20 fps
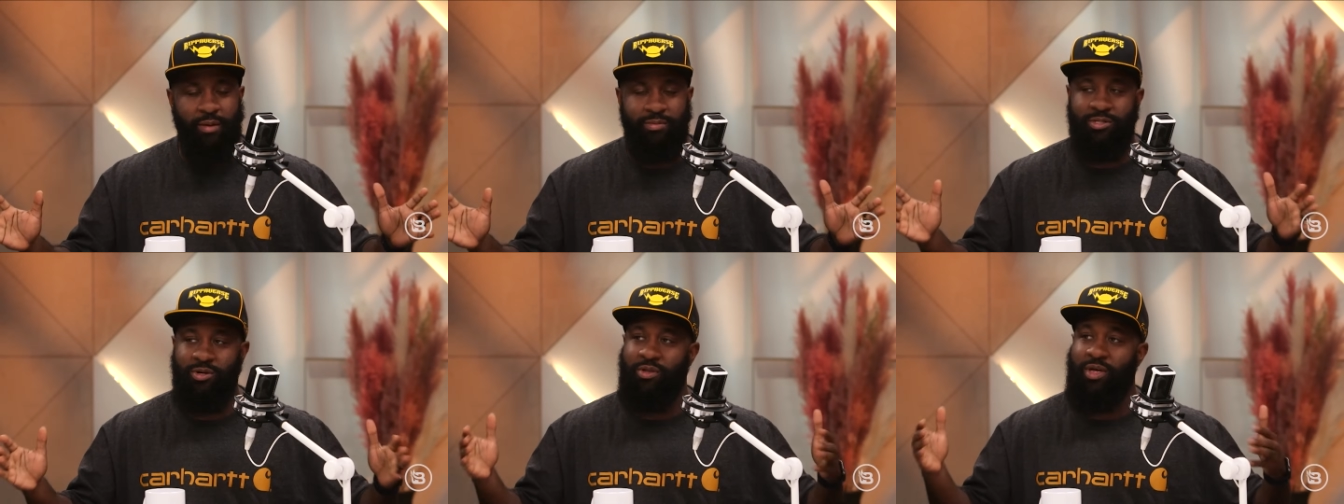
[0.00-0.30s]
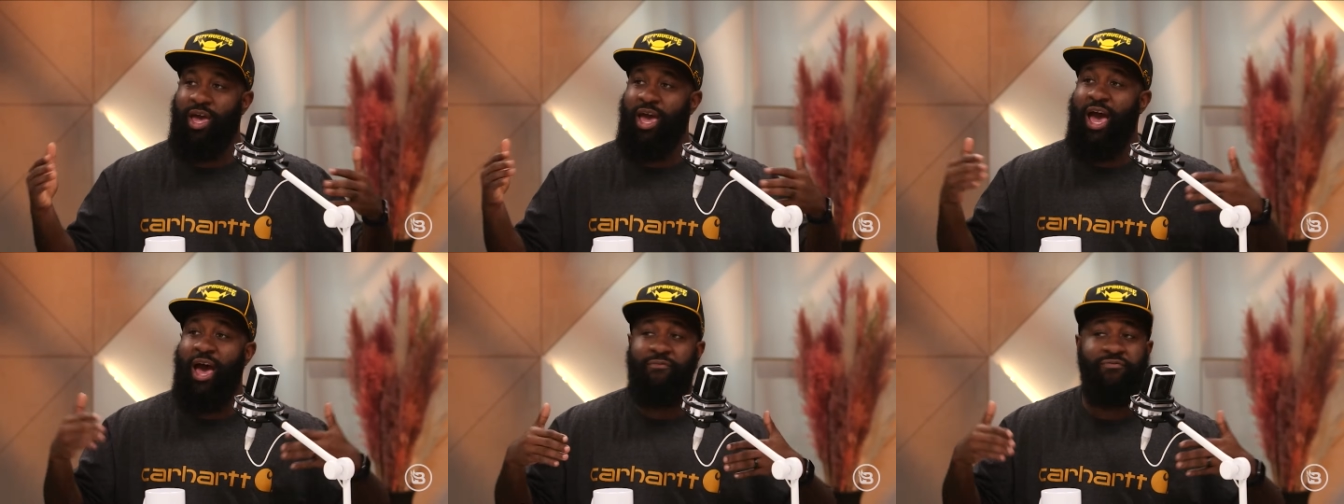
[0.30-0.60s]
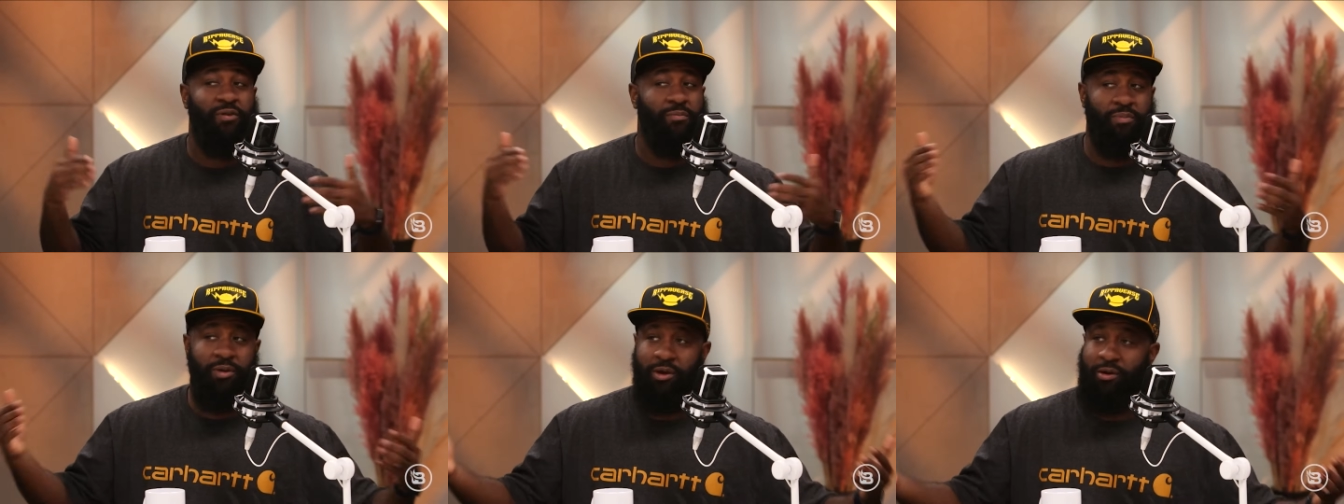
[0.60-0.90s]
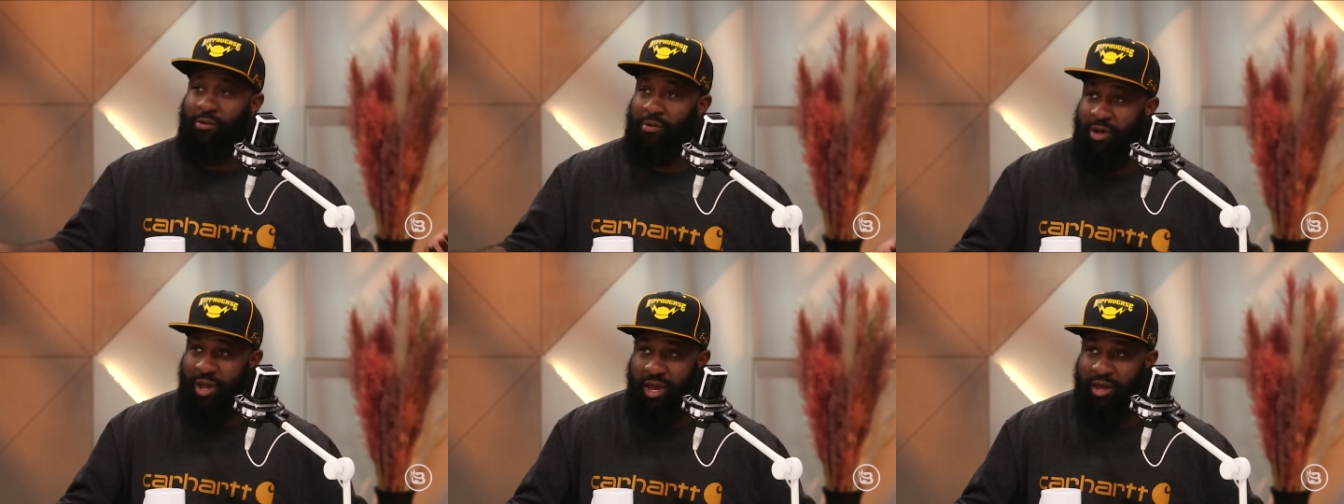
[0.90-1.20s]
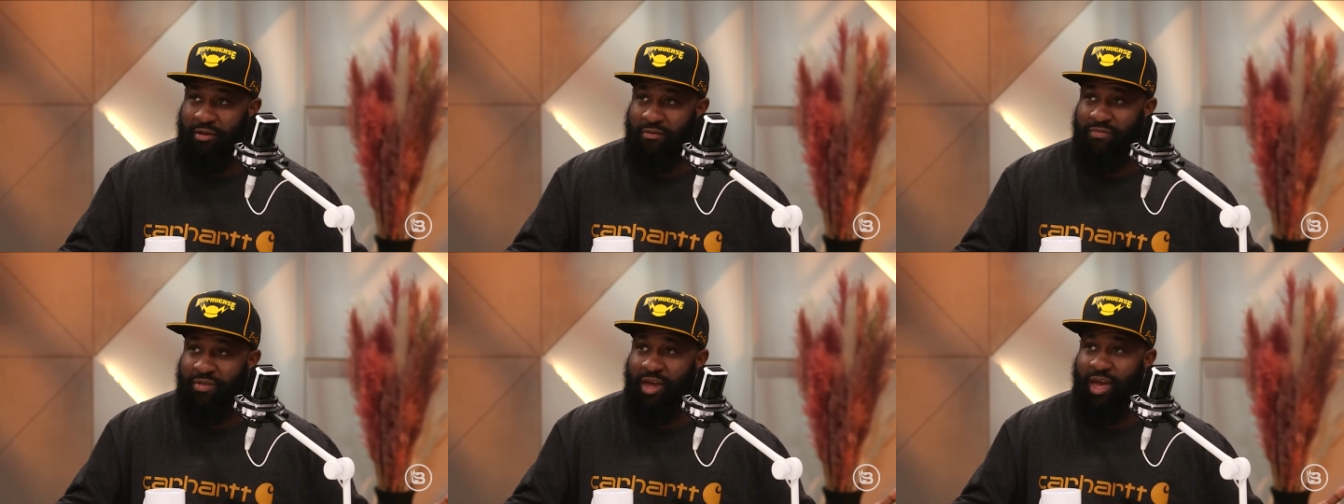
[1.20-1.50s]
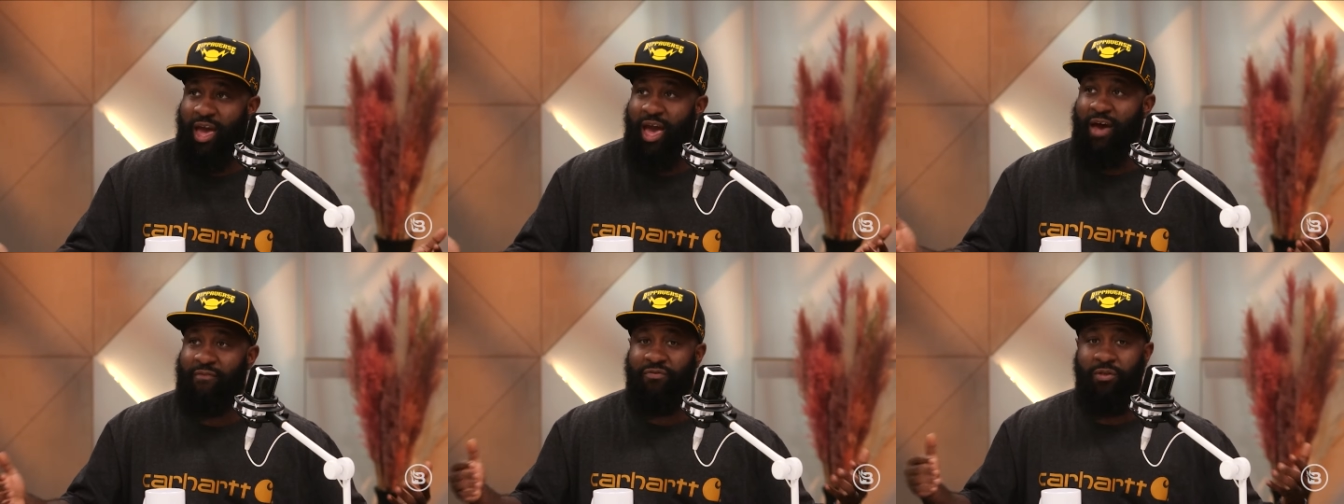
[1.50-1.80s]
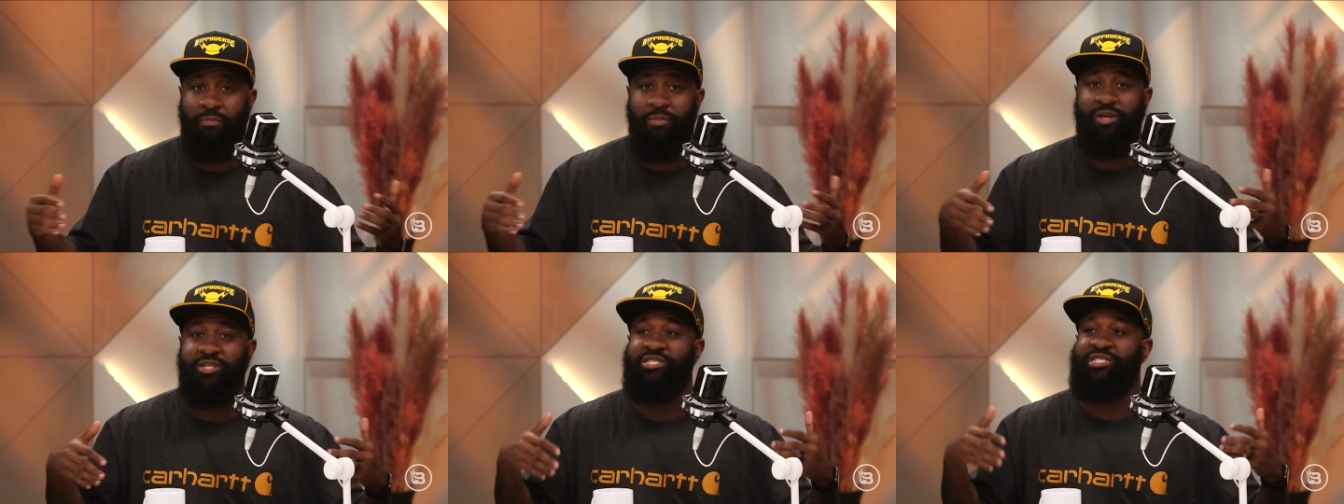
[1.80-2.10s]
Mm-hmm. So they have to be creative. They have to
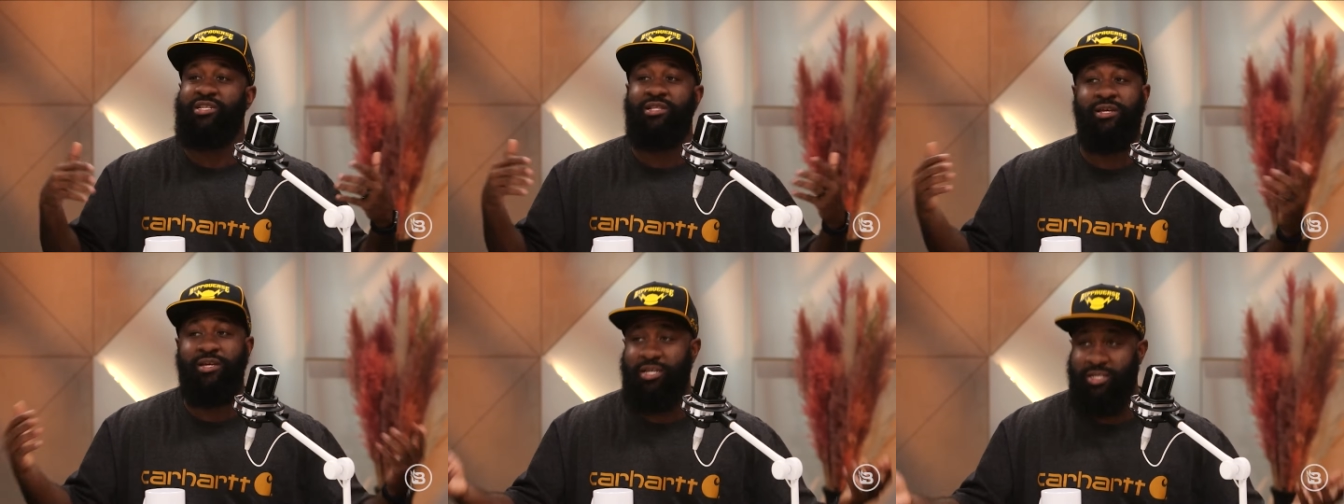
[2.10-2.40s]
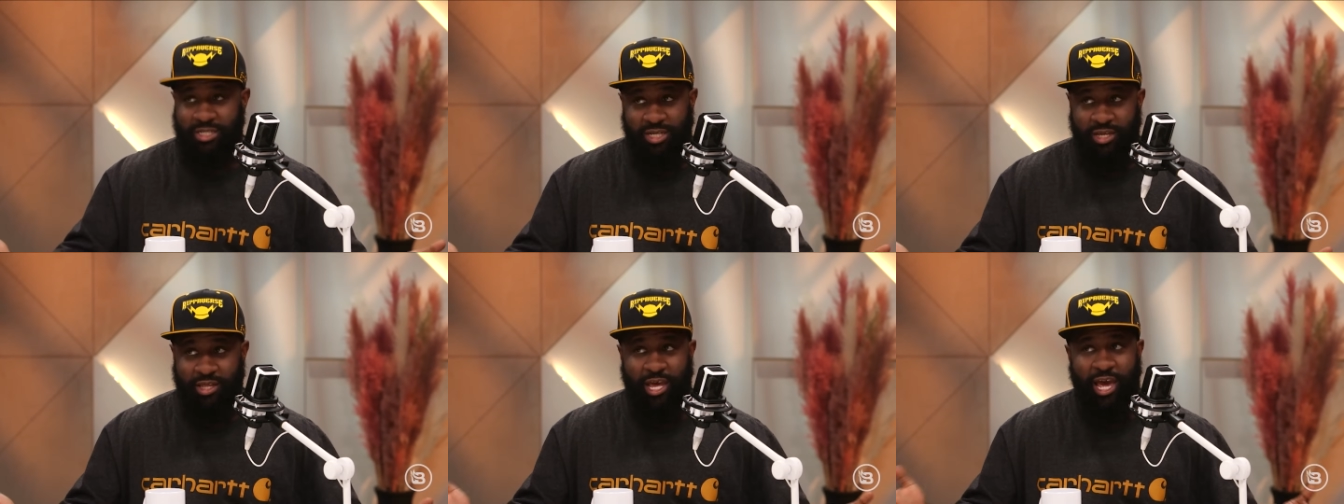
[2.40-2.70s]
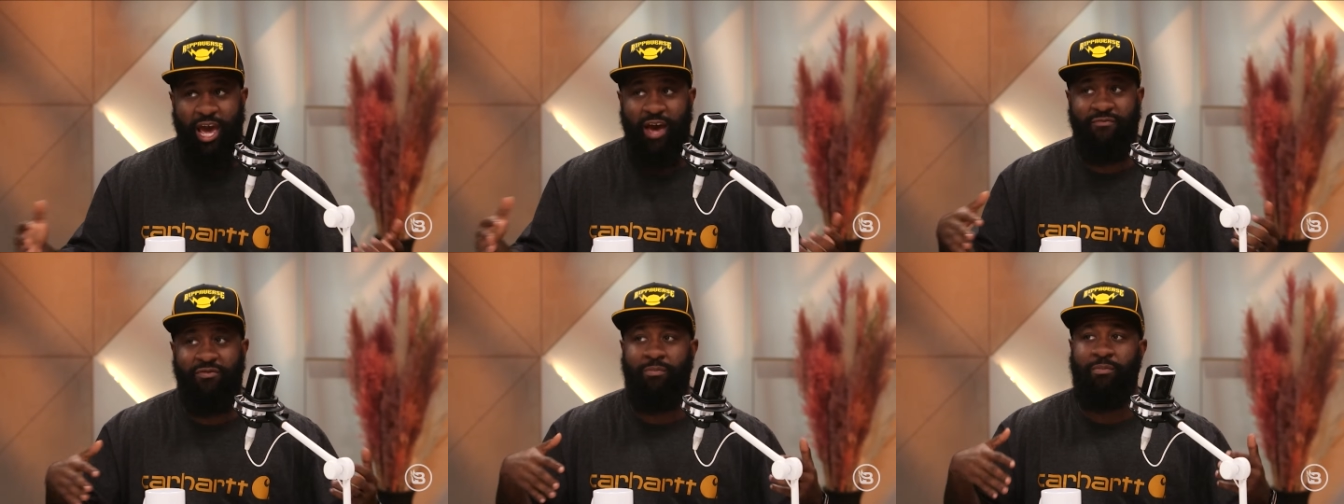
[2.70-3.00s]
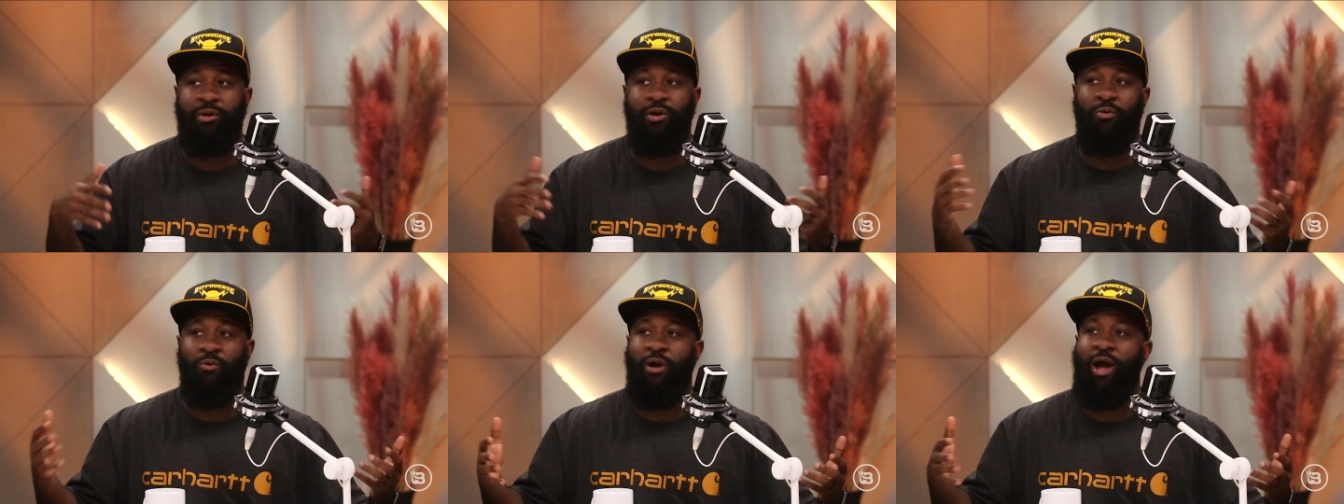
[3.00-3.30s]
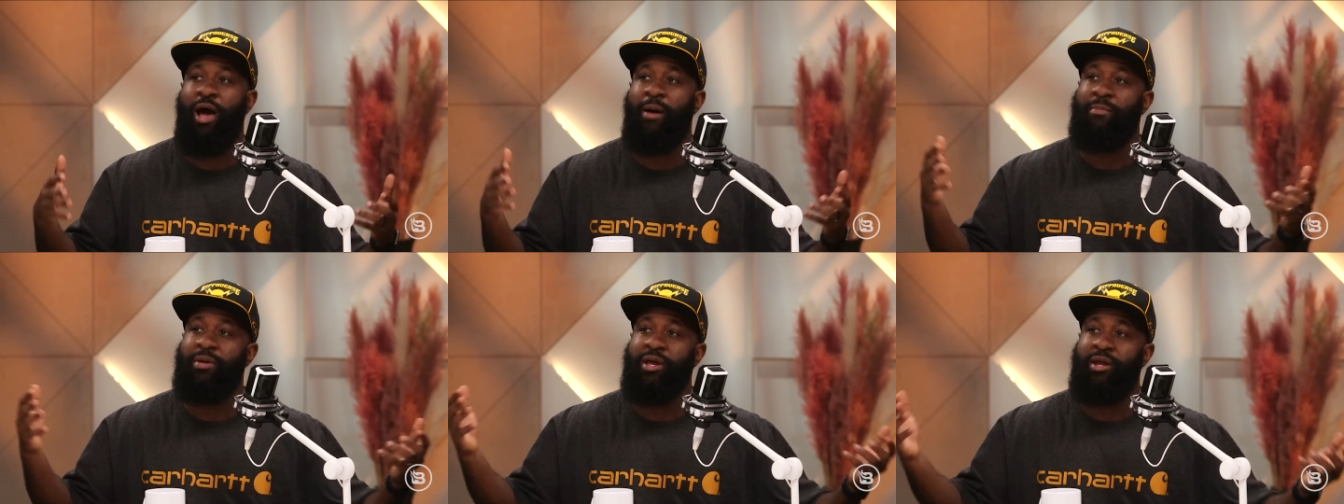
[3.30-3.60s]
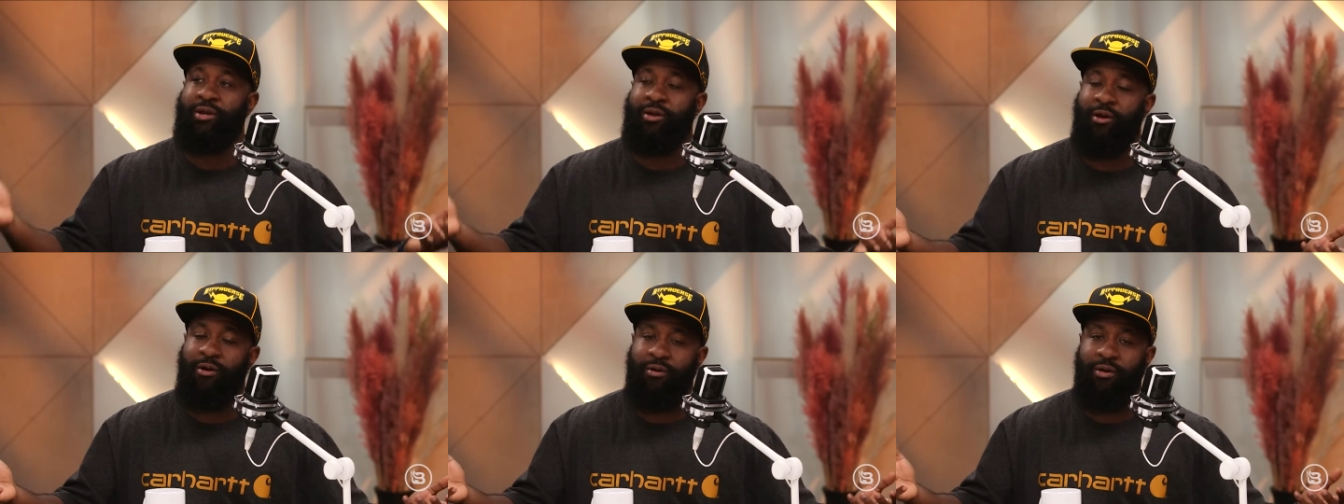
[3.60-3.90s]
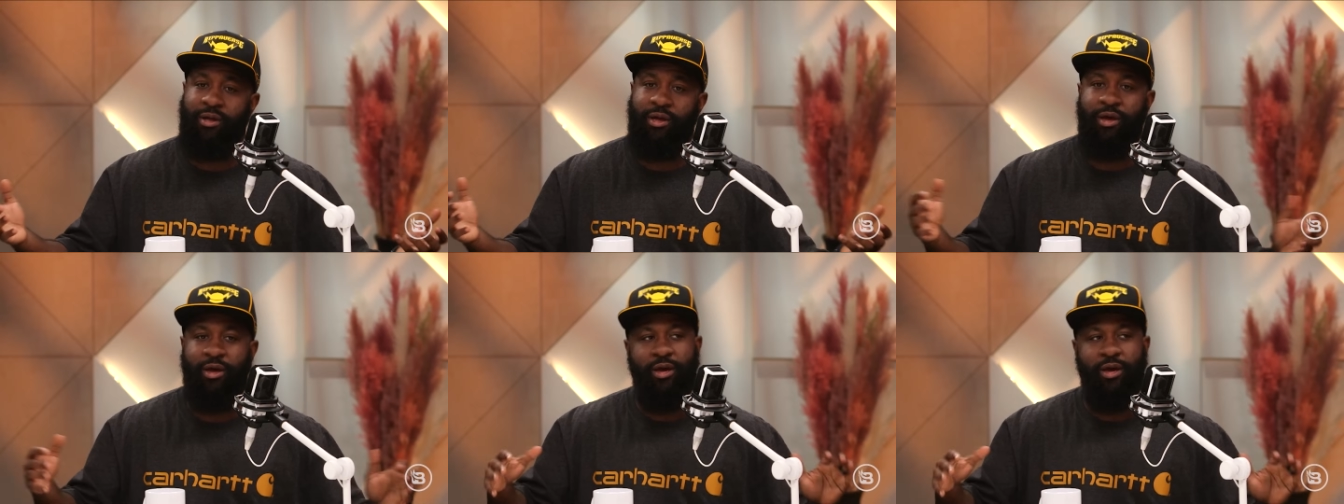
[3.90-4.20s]
be sleazy. They have to be grimy and dirty.